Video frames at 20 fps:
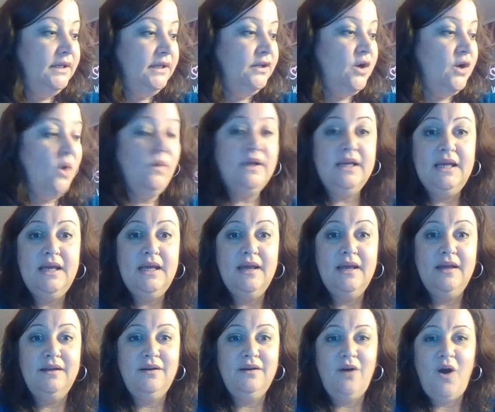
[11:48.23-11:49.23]
going
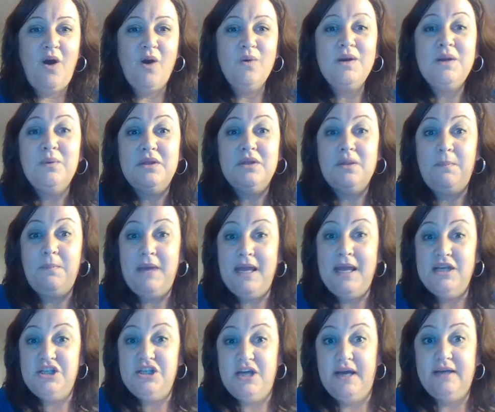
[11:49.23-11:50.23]
in already with a
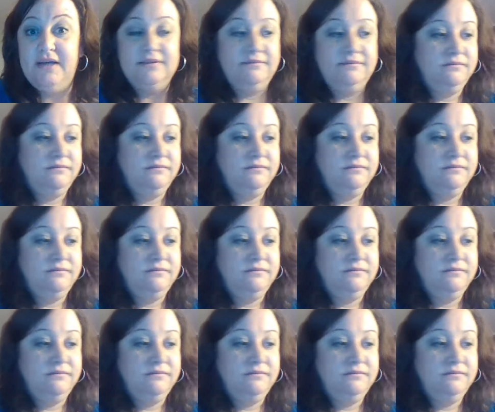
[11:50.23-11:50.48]
paycheck.